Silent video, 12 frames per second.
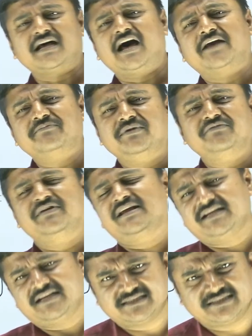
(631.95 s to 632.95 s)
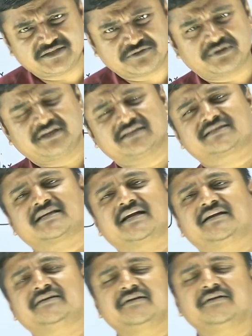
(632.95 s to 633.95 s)
army, very easy to
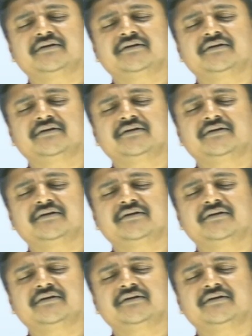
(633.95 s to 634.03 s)
understand.